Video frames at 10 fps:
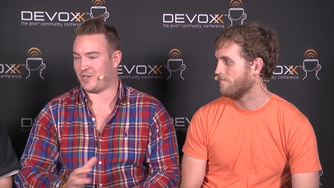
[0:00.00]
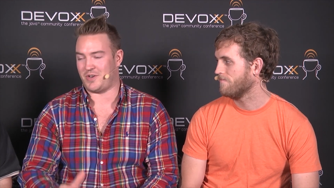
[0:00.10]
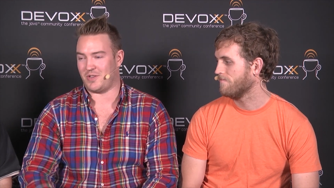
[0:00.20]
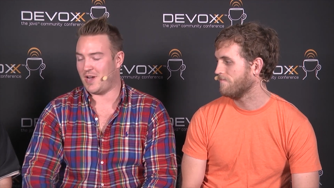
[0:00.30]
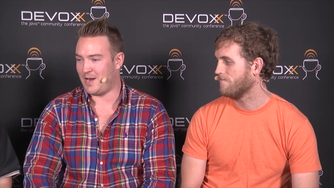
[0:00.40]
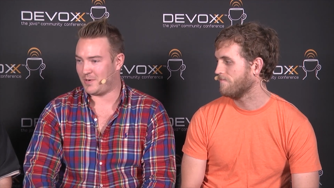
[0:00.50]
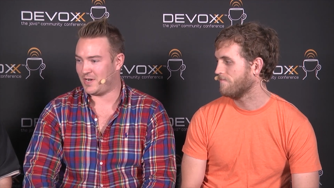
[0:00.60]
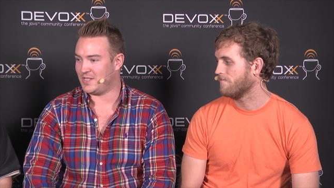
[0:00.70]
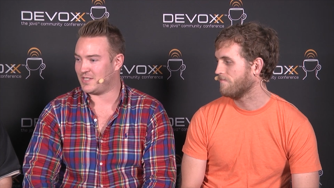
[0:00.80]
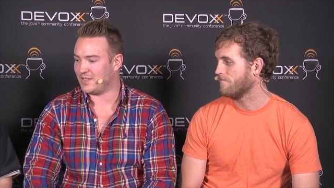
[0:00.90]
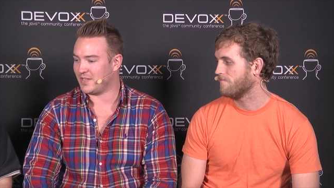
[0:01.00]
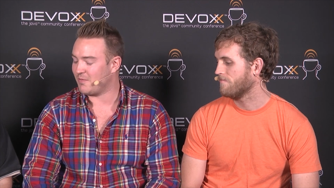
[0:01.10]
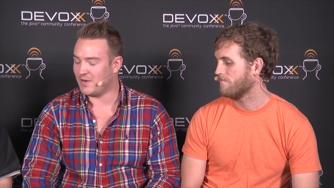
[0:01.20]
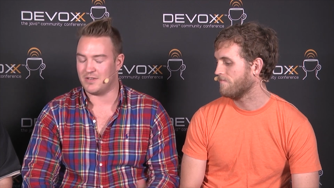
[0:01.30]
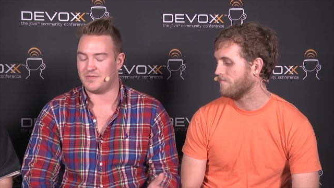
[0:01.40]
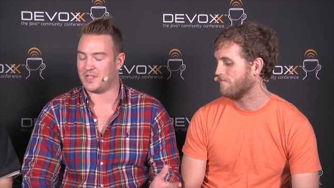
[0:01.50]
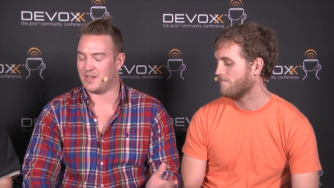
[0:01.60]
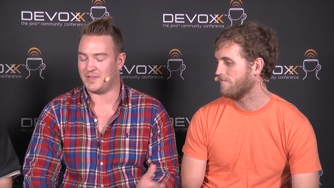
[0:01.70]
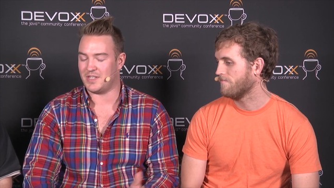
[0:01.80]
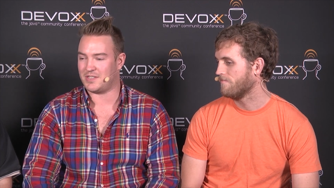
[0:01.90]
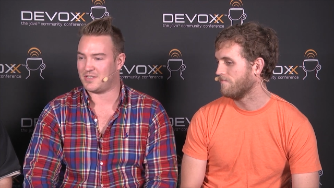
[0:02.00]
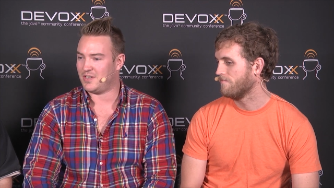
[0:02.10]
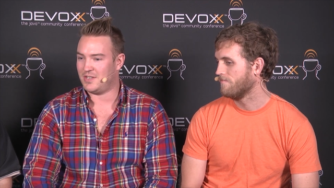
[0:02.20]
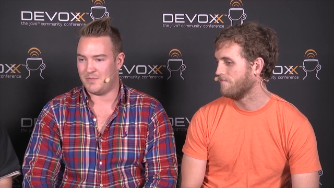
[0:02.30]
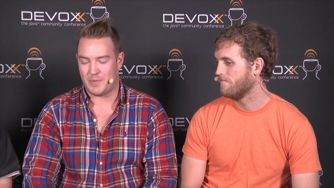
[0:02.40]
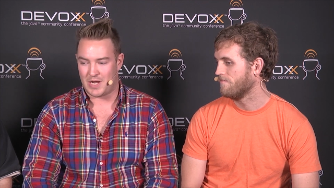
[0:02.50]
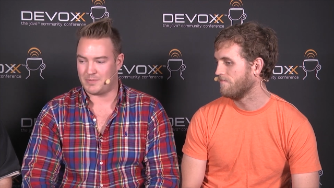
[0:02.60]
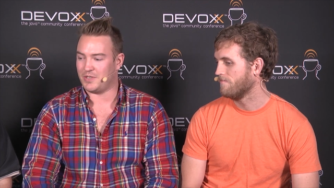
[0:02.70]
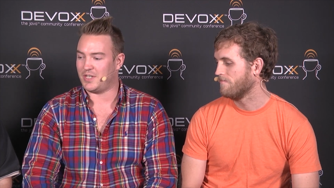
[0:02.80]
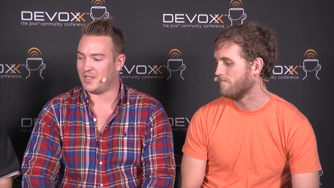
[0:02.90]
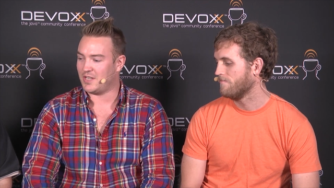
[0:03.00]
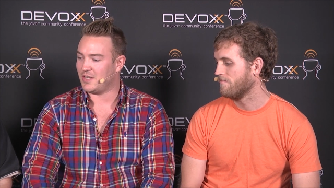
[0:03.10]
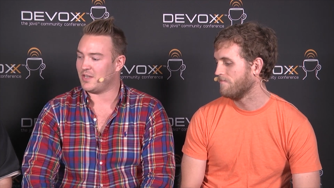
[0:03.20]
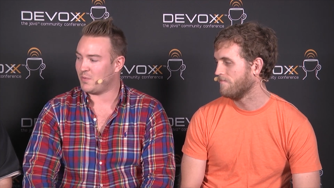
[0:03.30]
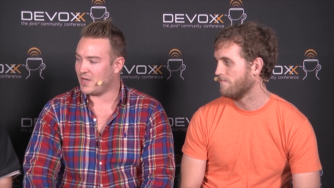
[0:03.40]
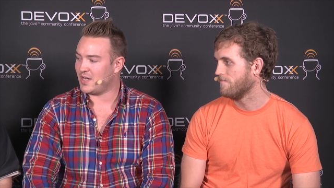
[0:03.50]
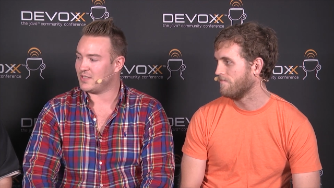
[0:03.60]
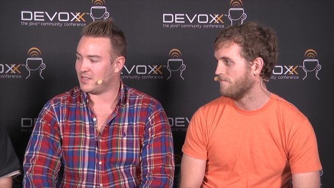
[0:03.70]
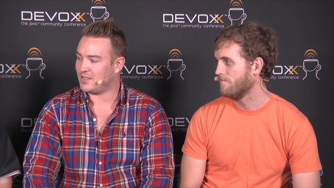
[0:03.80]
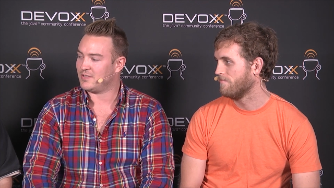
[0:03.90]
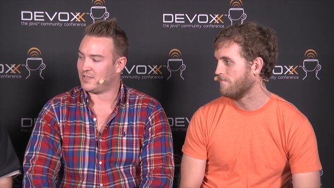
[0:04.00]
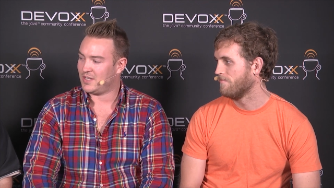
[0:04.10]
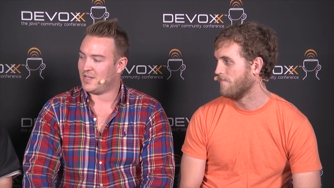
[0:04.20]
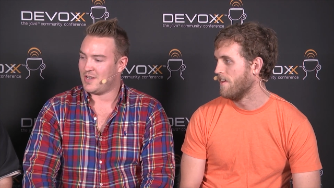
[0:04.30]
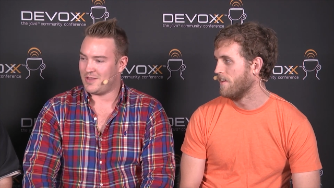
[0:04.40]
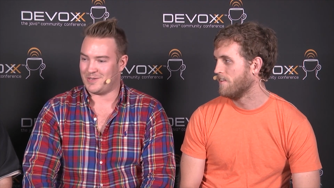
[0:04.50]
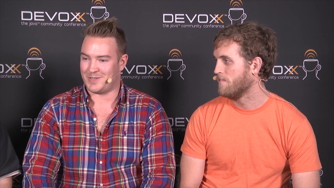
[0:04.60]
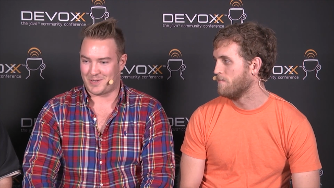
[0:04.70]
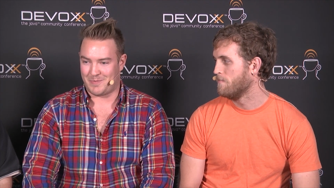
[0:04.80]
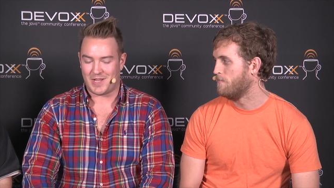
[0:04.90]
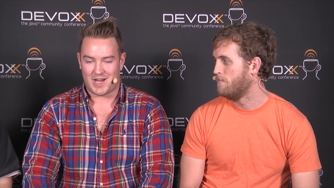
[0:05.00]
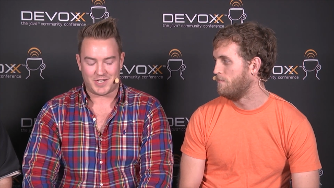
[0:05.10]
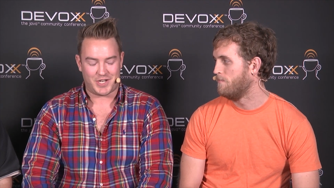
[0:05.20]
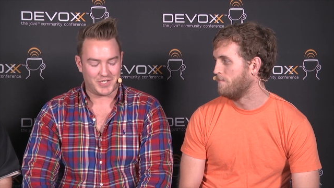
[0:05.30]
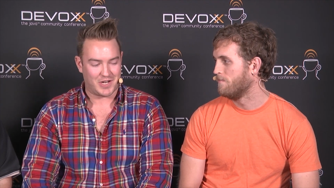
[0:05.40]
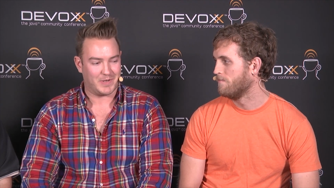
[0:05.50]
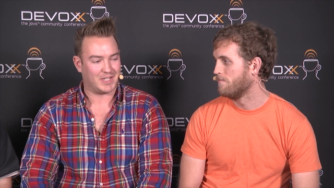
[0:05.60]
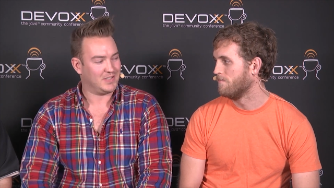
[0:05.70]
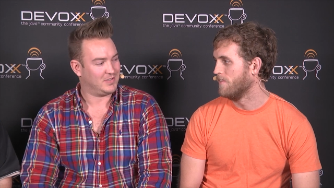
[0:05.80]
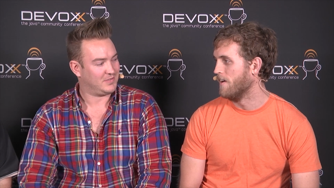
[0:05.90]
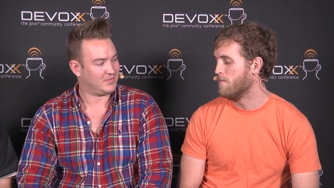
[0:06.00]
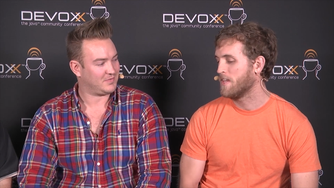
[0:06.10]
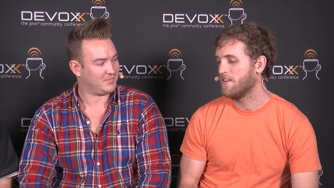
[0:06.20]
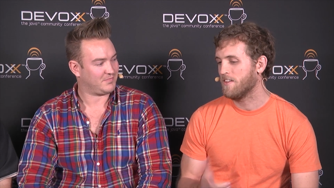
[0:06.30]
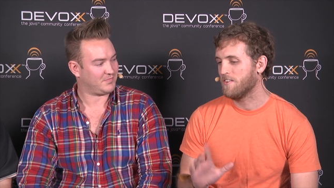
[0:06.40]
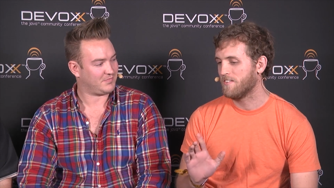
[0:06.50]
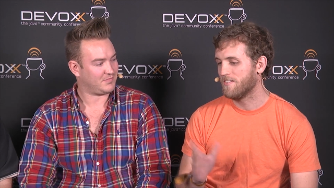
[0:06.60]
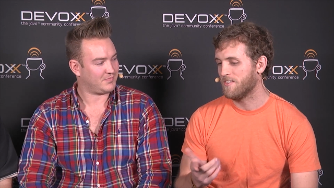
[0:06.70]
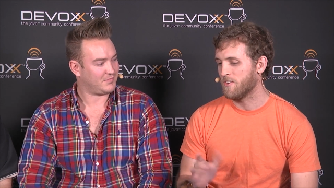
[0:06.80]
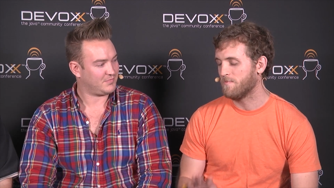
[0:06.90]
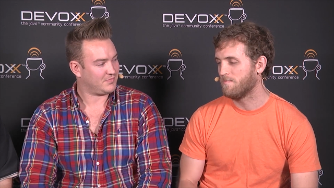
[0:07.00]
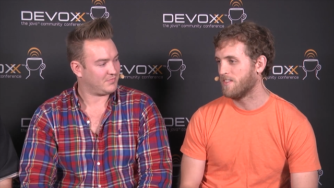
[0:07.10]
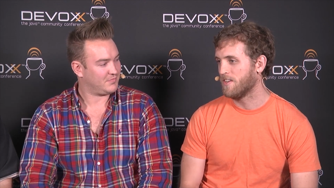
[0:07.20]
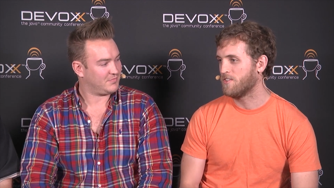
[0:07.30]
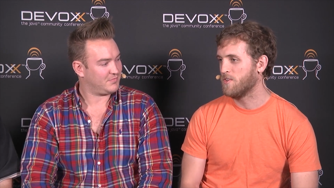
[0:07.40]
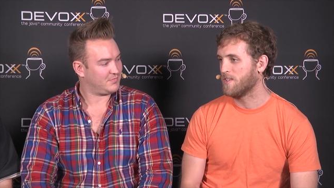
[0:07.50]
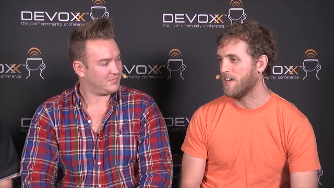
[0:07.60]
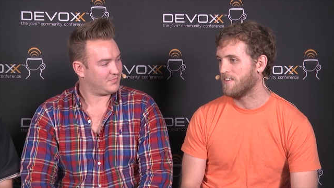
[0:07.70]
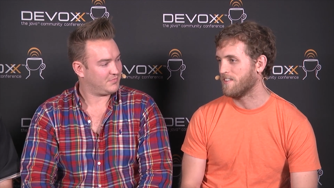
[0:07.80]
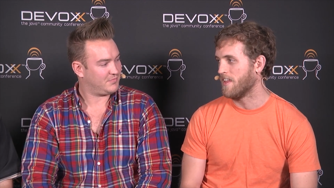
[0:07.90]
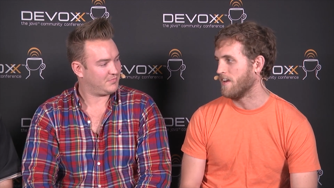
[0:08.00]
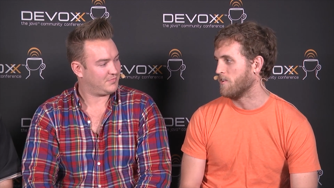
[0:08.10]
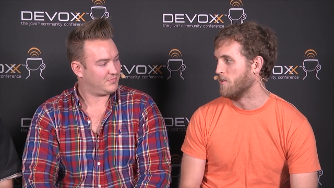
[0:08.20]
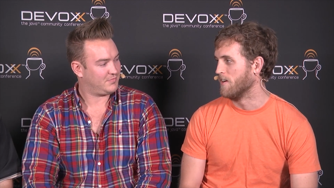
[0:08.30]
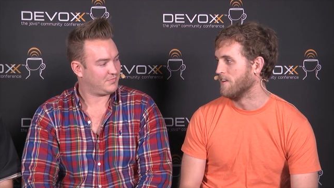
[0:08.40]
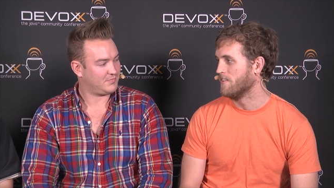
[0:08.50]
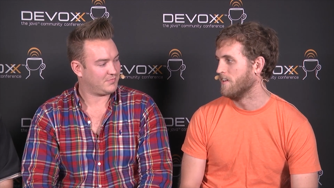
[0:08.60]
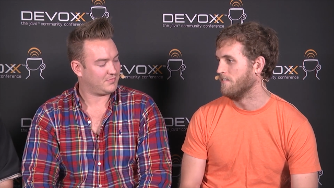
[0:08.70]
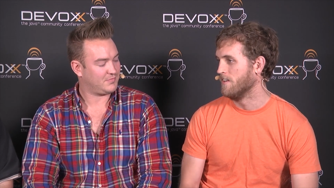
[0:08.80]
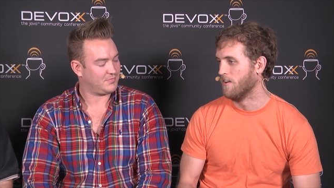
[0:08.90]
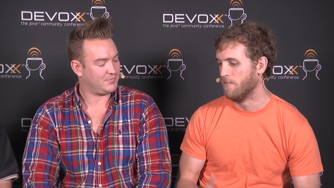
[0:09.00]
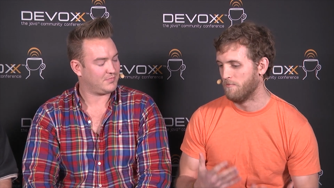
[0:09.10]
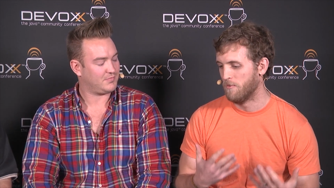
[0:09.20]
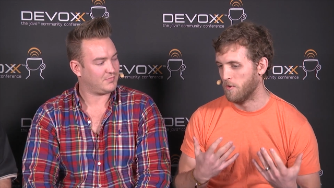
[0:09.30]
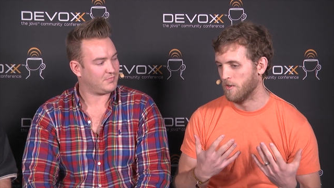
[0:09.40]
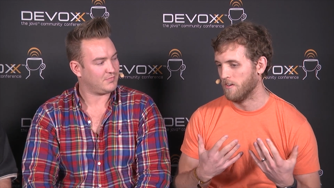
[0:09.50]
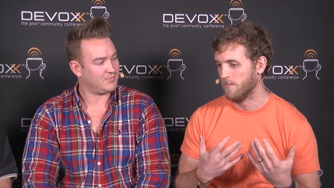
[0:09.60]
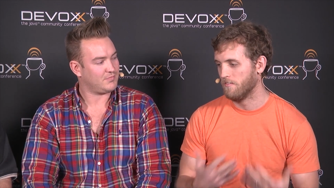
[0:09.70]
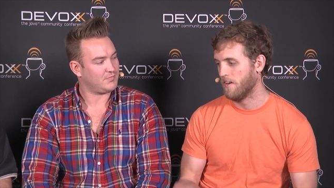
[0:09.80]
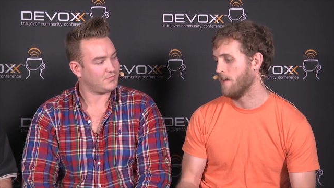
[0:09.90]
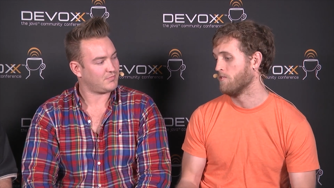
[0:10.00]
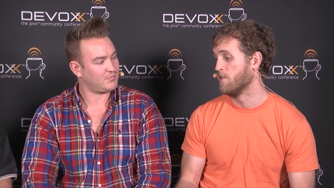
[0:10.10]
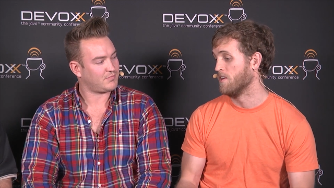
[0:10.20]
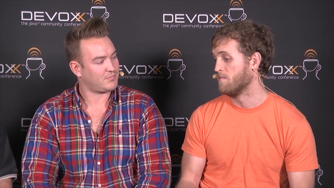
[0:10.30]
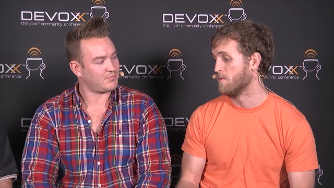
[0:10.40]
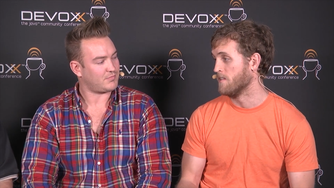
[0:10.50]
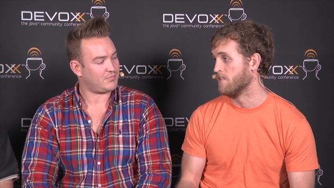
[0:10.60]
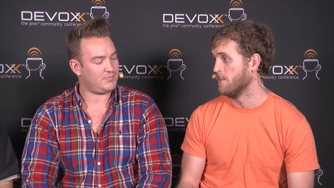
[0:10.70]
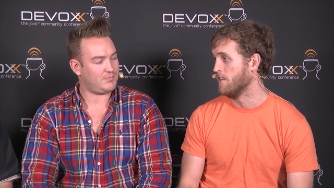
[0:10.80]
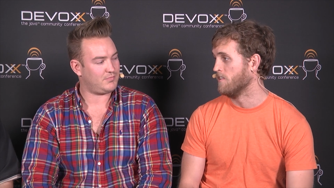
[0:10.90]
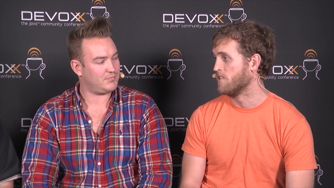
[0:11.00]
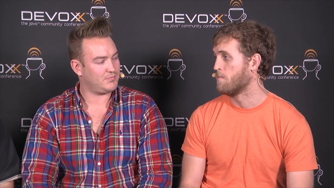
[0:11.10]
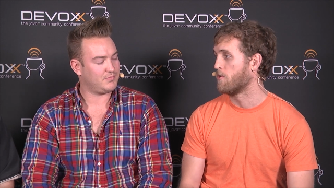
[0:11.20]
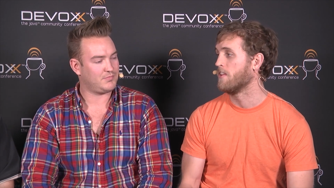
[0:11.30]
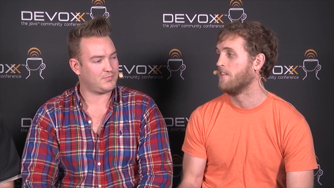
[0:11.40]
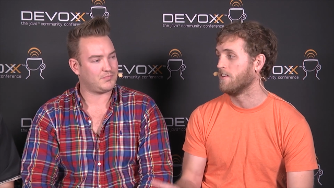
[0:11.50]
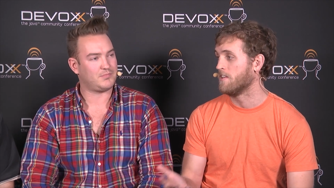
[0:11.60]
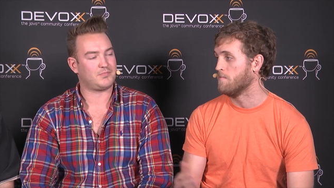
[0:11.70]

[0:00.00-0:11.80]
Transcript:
Speaker 1: all the libraries and get rid of stuff that's been obsoleted and, and whatnot. So there's going to be a lot of change coming.
Speaker 2: Yeah, but there, there's sort of, there's two sides to that coin. Is that you know for Android specifically and supporting legacy